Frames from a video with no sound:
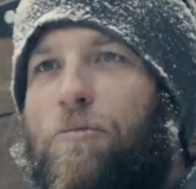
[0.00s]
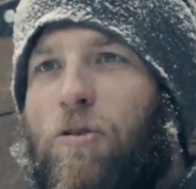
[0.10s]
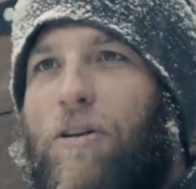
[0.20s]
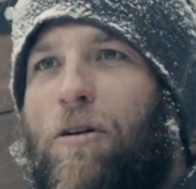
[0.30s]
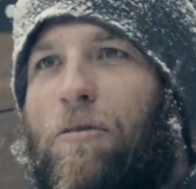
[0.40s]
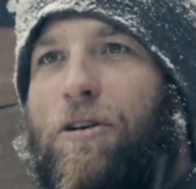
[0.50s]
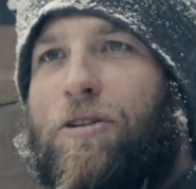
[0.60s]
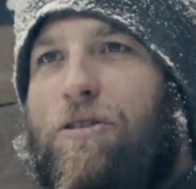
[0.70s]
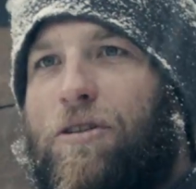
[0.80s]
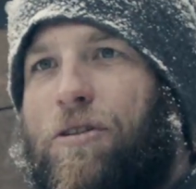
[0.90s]
more I
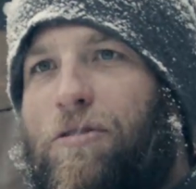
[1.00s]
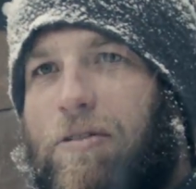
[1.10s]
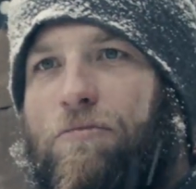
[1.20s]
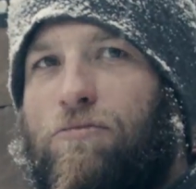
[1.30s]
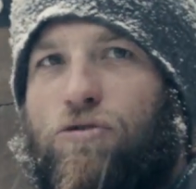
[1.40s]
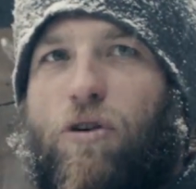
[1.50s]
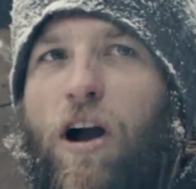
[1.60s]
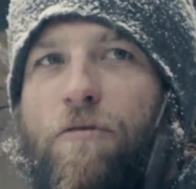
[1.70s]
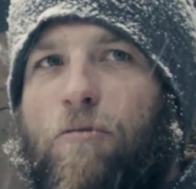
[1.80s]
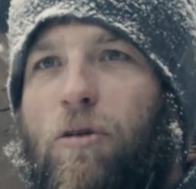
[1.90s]
wanted to
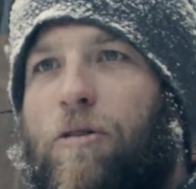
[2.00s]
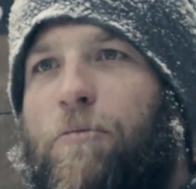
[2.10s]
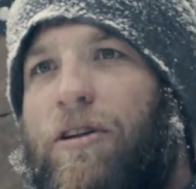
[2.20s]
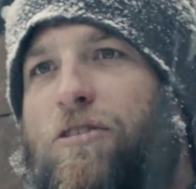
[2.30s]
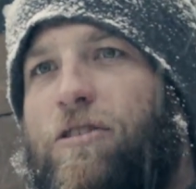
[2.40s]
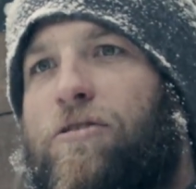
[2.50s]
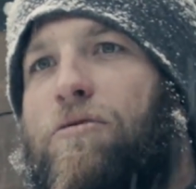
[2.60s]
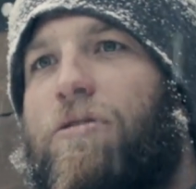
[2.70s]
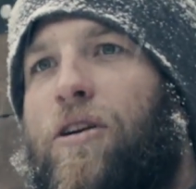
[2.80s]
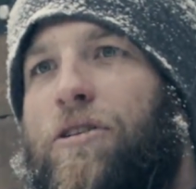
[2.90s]
drive them other places to
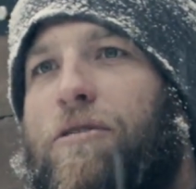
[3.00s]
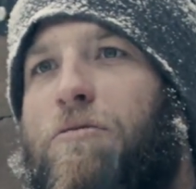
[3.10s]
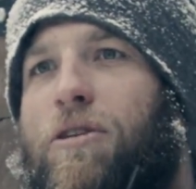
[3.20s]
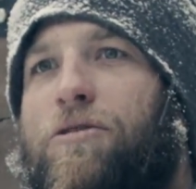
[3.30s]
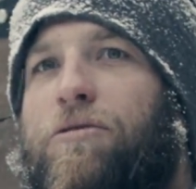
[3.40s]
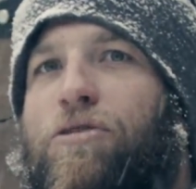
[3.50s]
run and run new